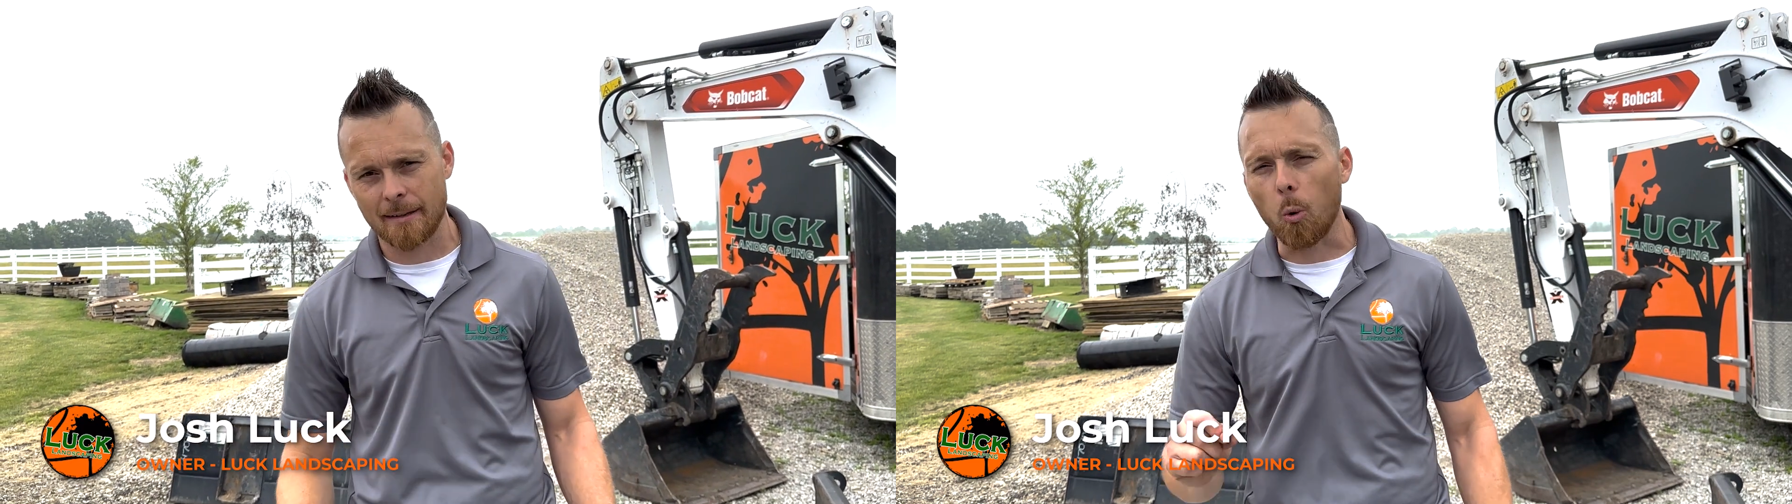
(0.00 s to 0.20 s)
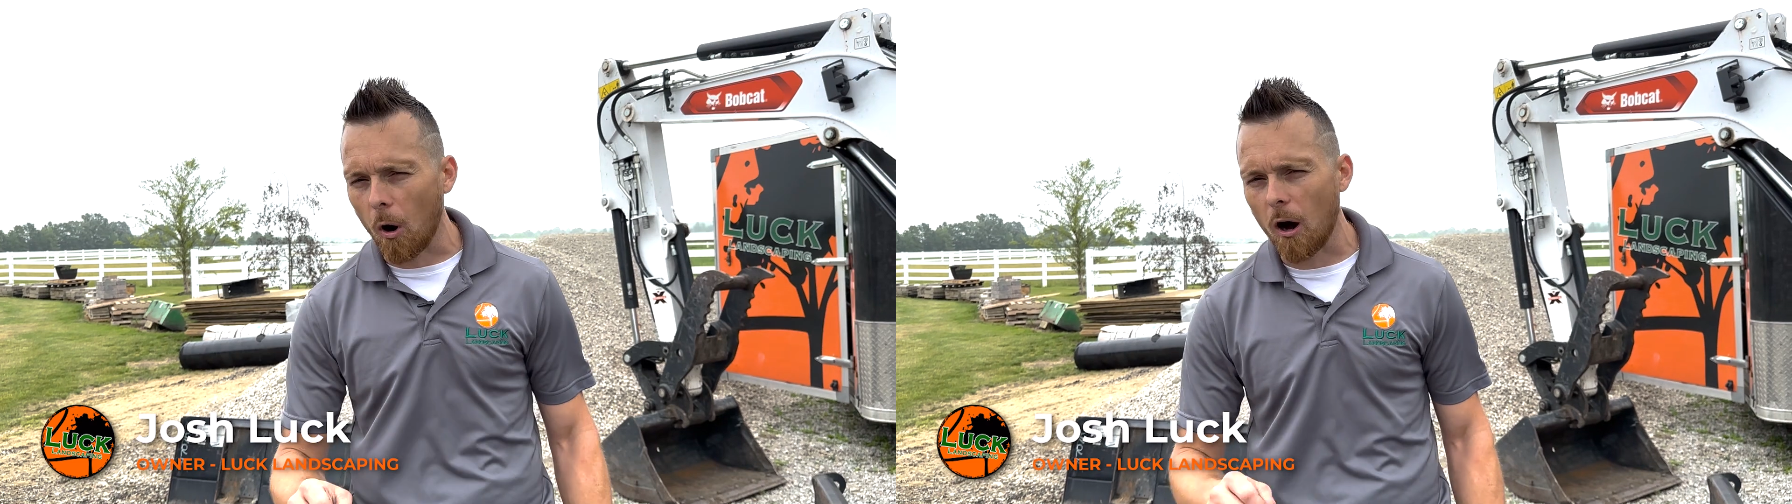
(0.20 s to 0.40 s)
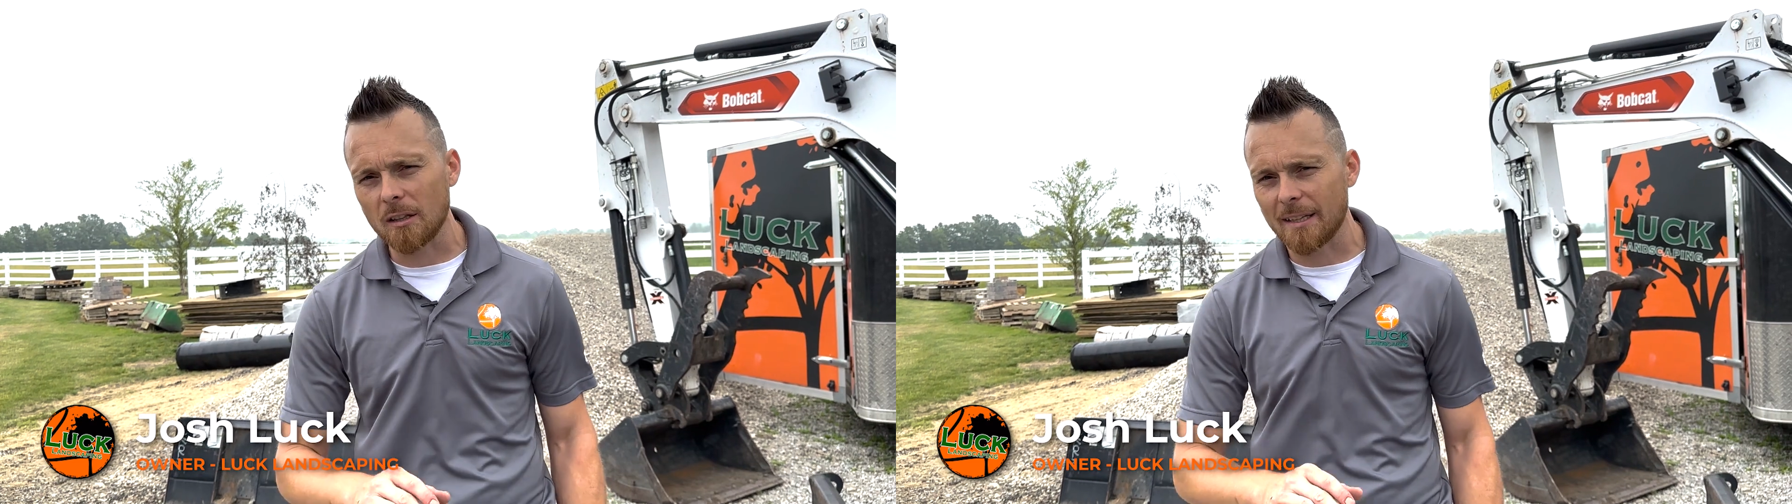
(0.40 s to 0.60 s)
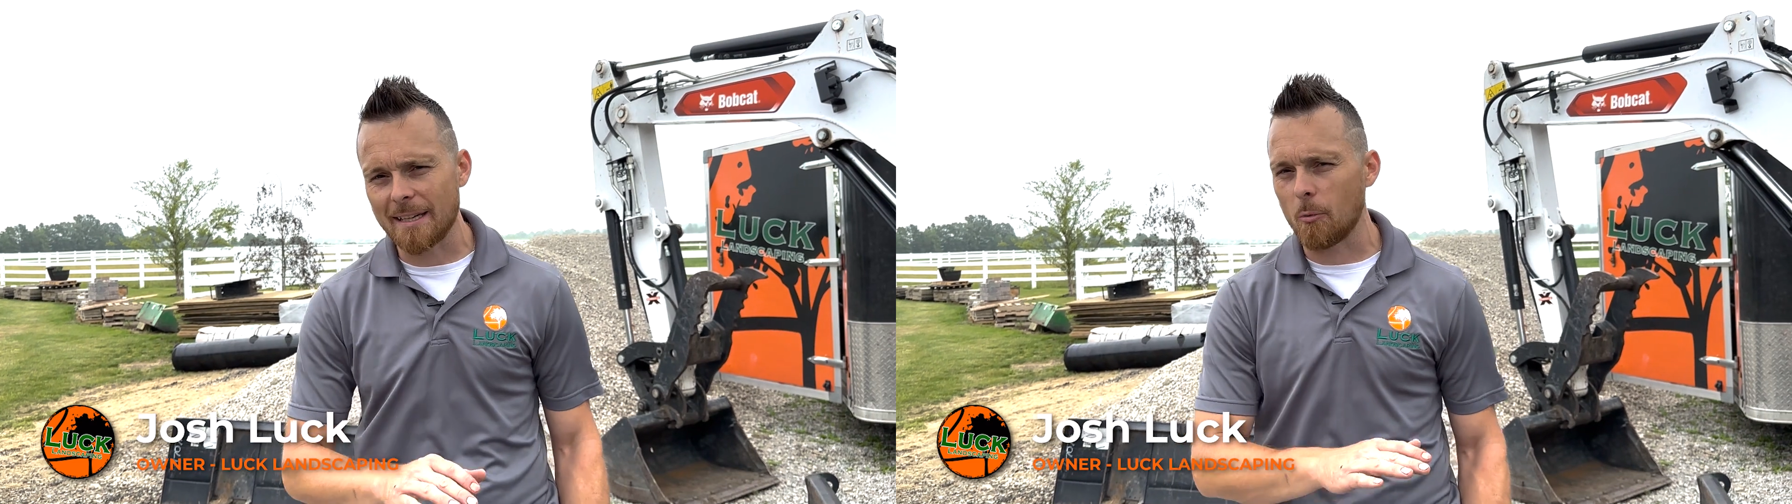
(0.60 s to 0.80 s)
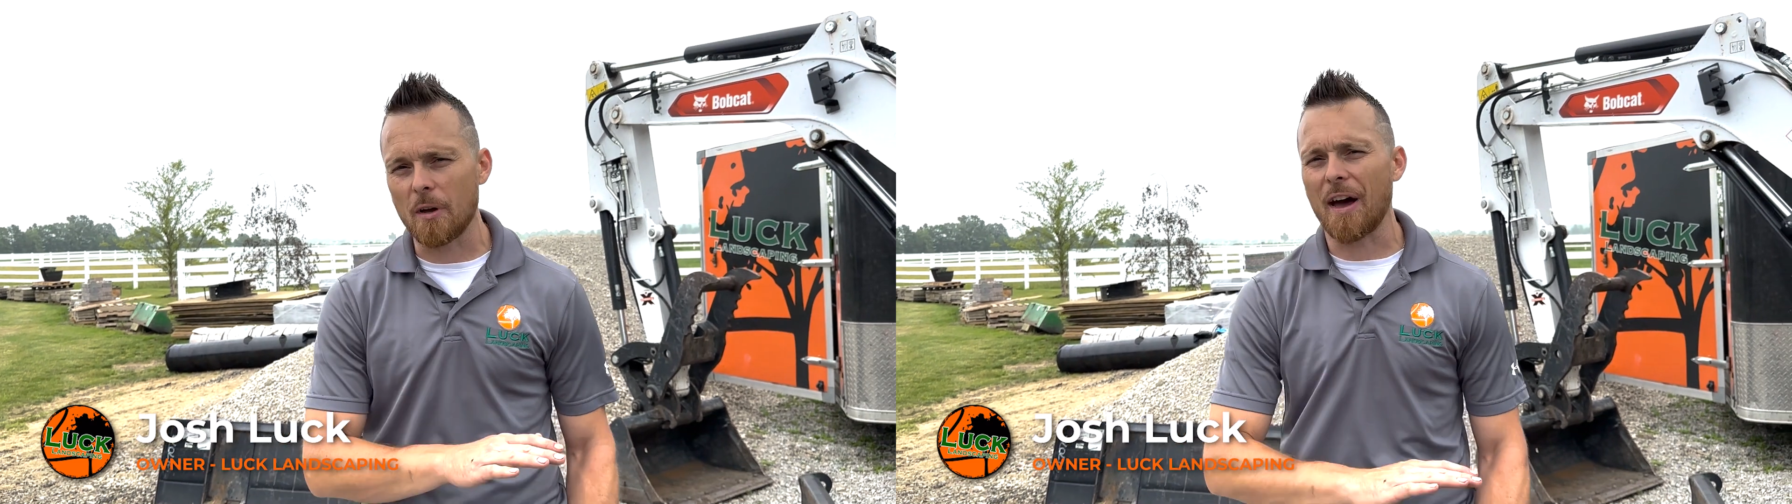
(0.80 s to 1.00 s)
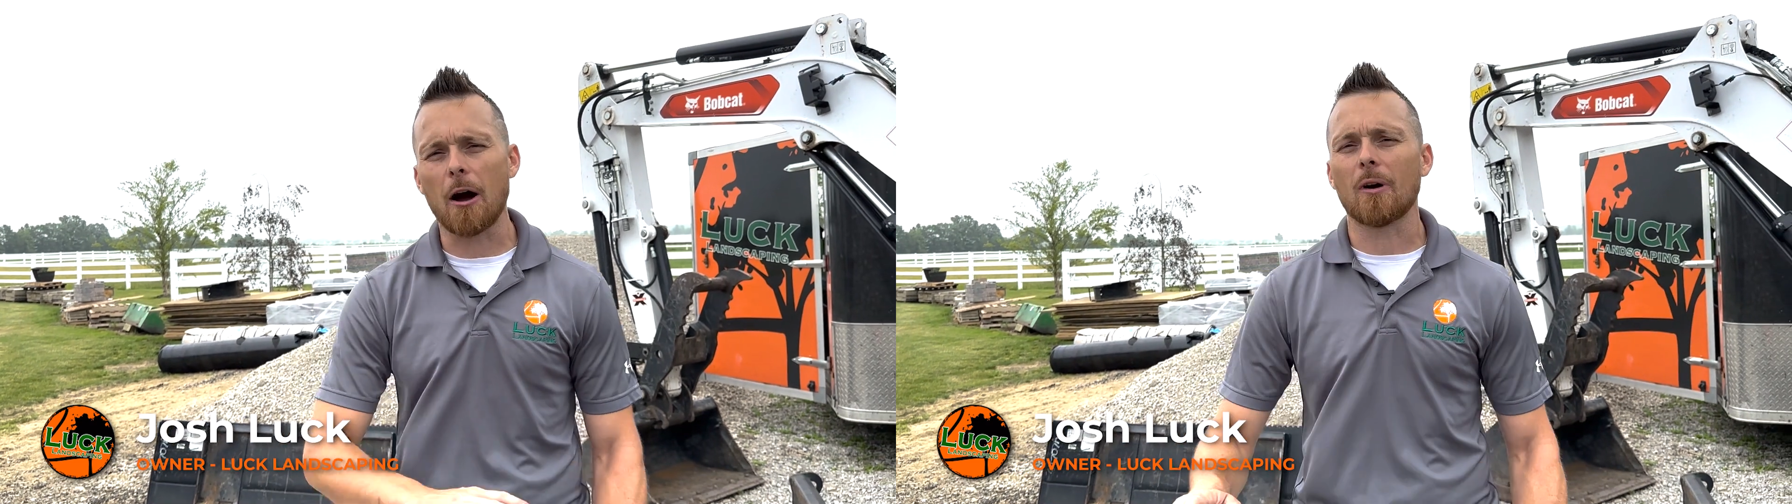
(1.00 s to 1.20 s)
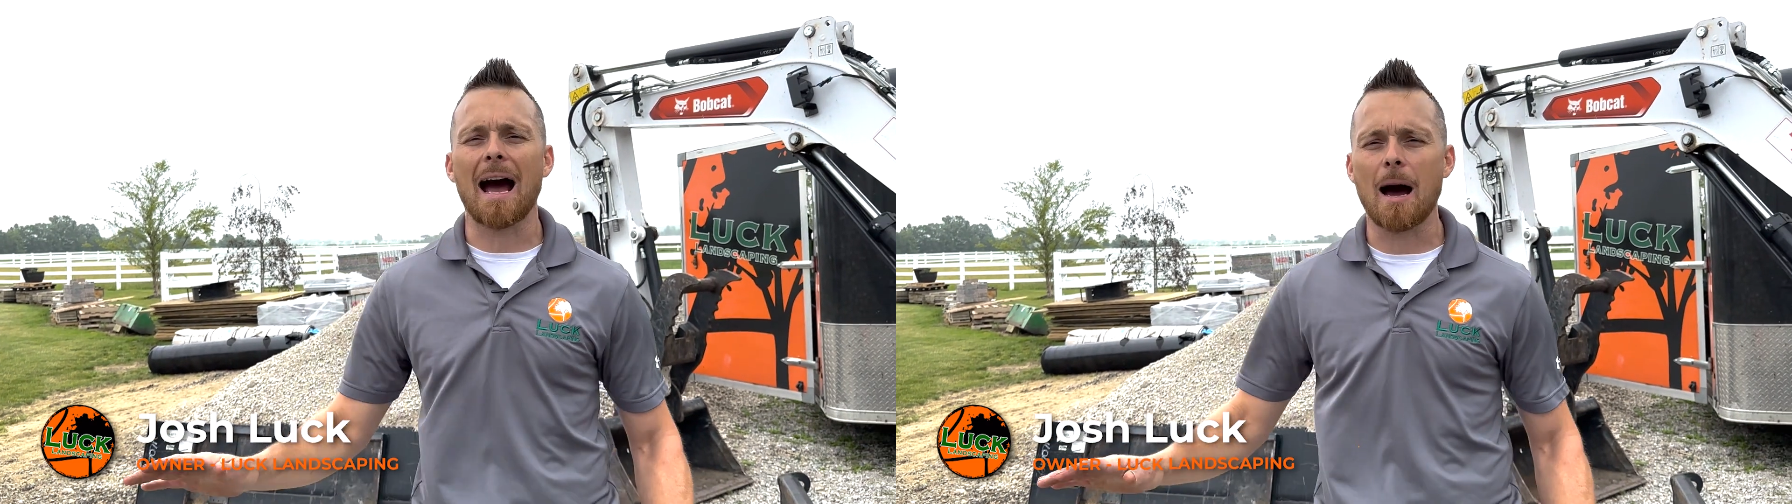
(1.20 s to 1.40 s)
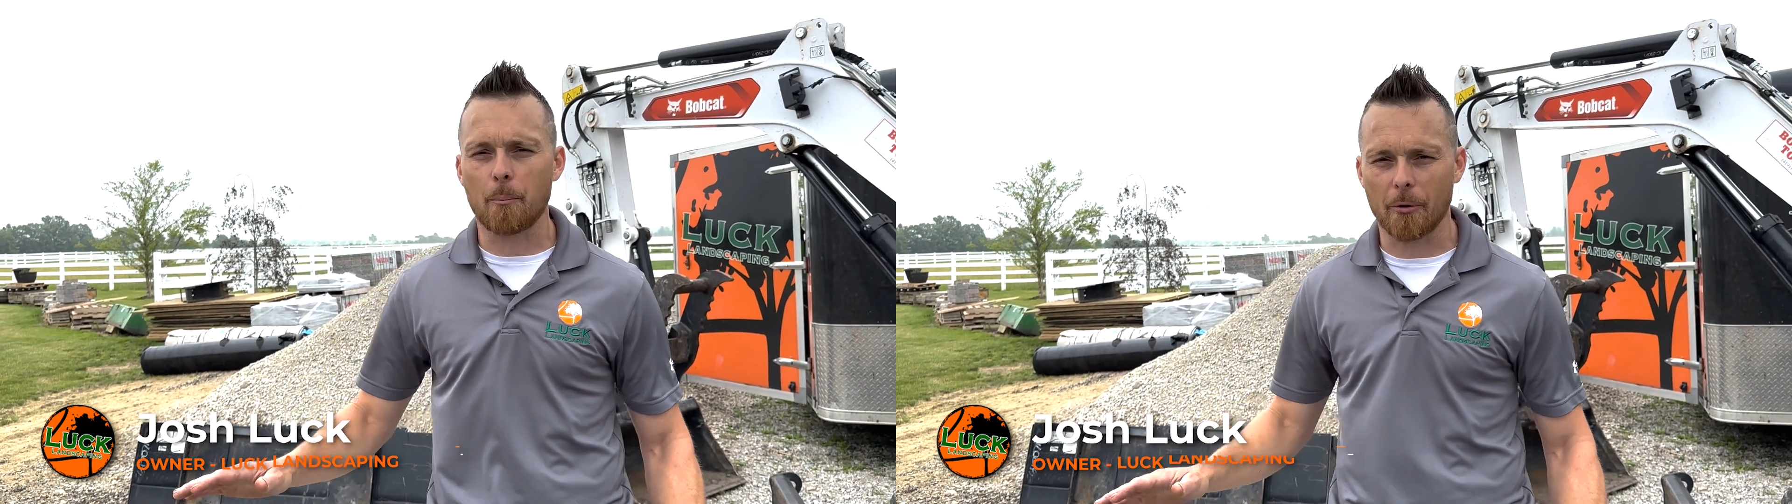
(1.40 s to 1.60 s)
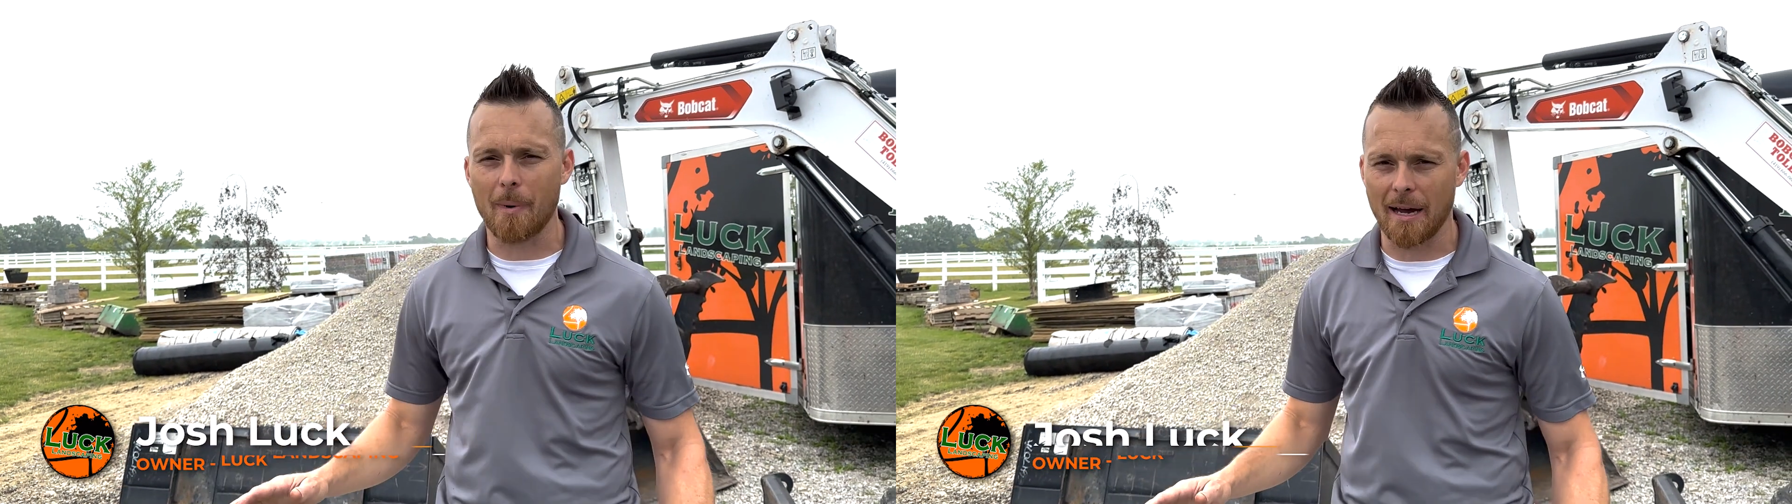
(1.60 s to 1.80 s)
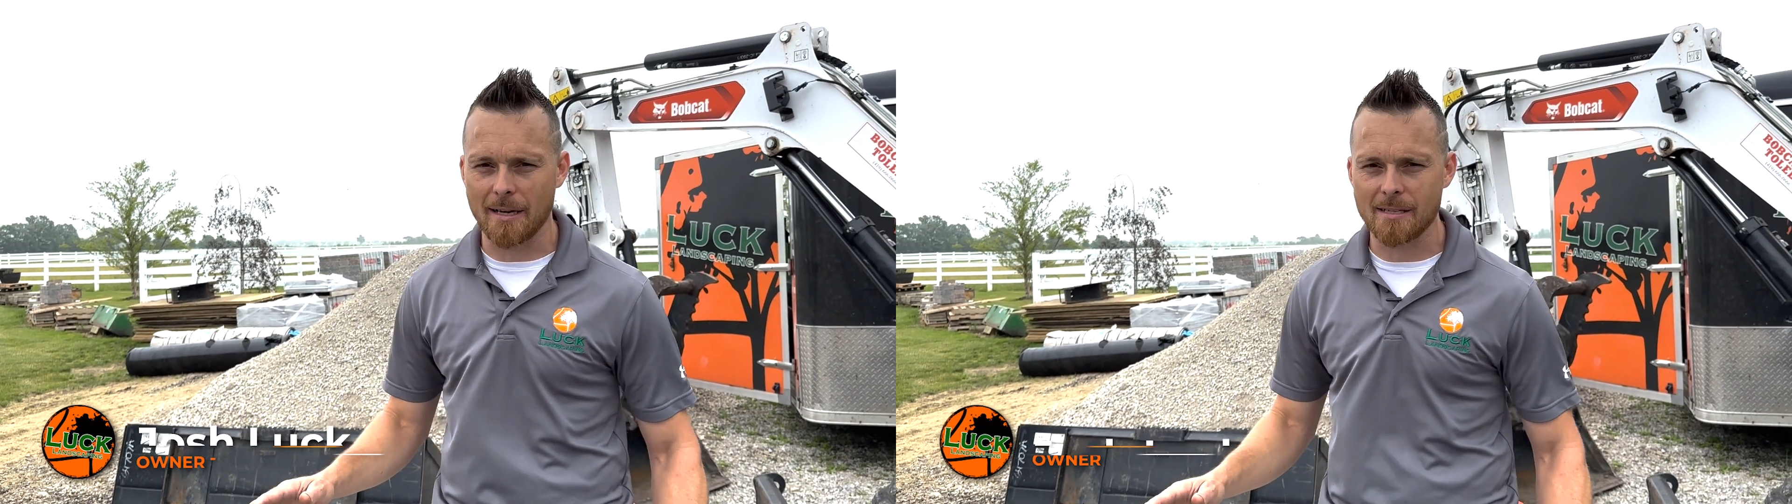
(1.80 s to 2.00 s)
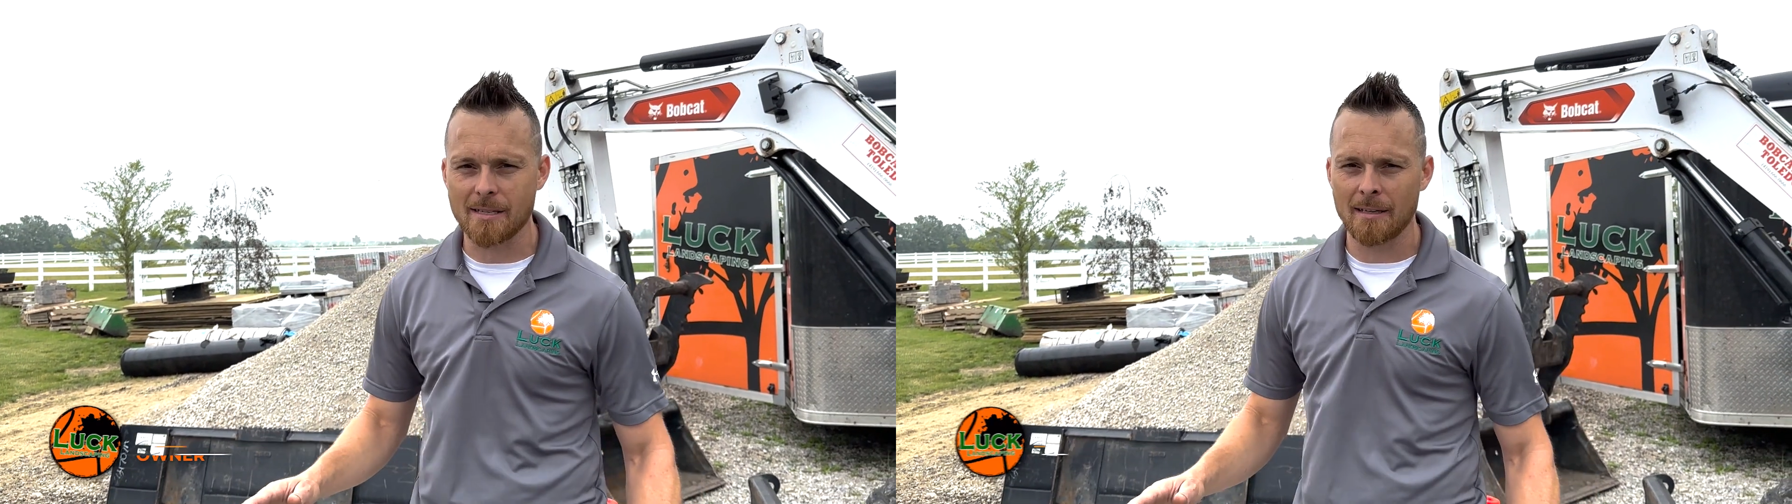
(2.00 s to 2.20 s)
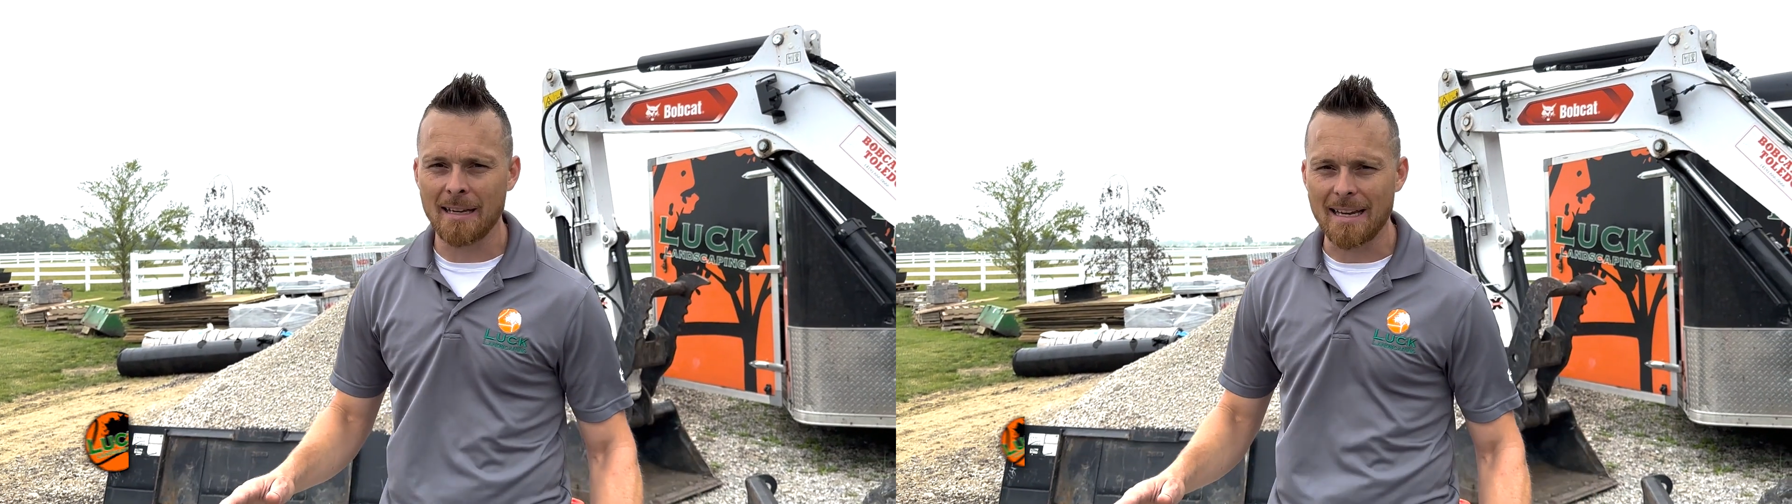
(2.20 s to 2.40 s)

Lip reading: Quality without compromise